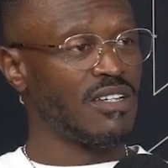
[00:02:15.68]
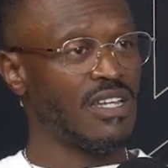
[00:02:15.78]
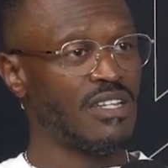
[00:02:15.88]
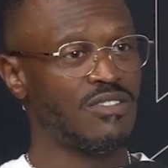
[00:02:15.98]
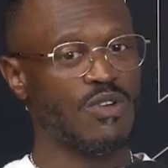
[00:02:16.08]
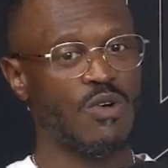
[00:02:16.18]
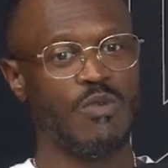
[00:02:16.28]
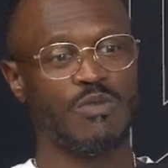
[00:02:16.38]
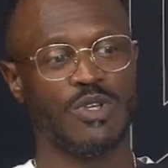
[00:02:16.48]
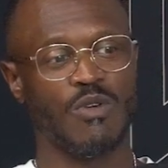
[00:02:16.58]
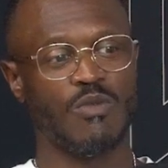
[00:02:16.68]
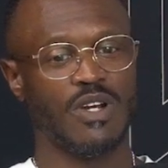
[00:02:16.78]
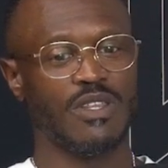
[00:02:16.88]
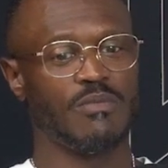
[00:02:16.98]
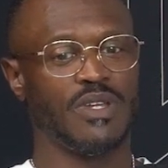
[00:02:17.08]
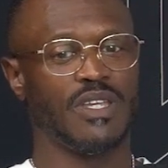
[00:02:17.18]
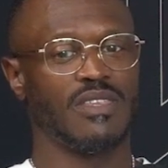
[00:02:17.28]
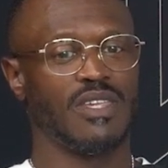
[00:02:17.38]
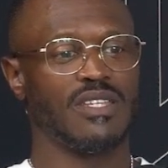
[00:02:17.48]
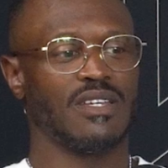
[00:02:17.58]
And so, one of the big
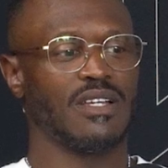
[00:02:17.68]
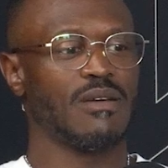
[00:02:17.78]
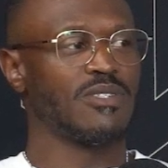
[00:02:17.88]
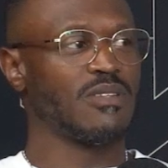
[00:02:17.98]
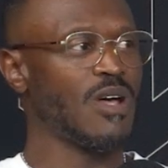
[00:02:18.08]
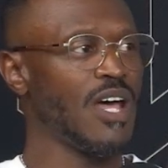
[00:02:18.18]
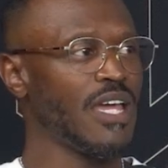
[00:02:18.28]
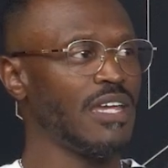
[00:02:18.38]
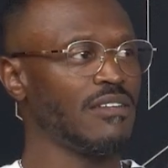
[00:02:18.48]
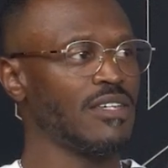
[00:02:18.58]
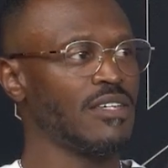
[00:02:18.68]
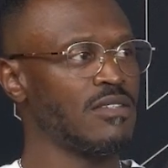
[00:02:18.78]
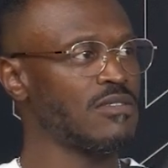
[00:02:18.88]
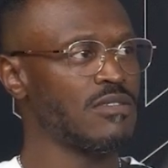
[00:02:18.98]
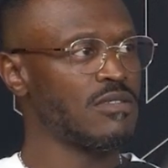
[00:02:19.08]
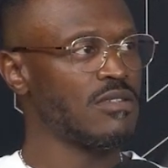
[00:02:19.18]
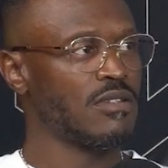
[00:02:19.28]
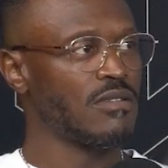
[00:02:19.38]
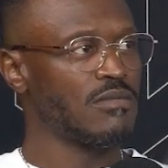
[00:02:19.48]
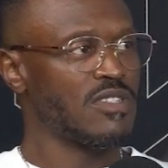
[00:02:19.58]
things that comes to mind is
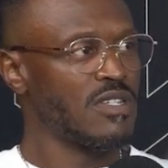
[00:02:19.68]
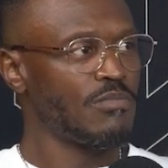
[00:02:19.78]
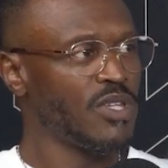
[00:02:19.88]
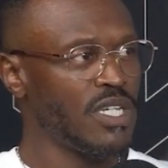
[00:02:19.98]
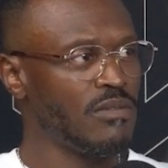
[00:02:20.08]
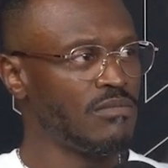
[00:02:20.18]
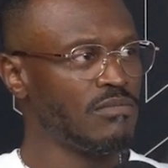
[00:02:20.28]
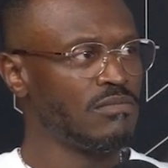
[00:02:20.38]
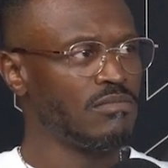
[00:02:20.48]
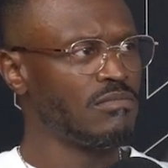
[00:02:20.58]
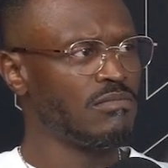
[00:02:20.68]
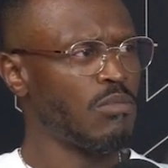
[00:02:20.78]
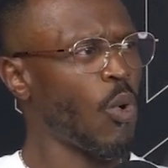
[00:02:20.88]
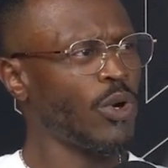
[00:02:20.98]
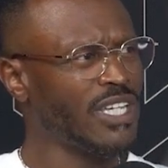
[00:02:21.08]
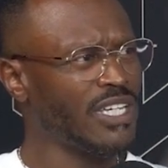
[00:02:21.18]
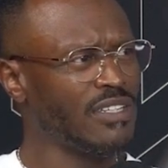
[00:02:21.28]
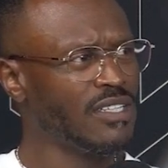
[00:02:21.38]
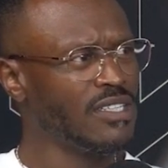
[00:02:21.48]
simply porting.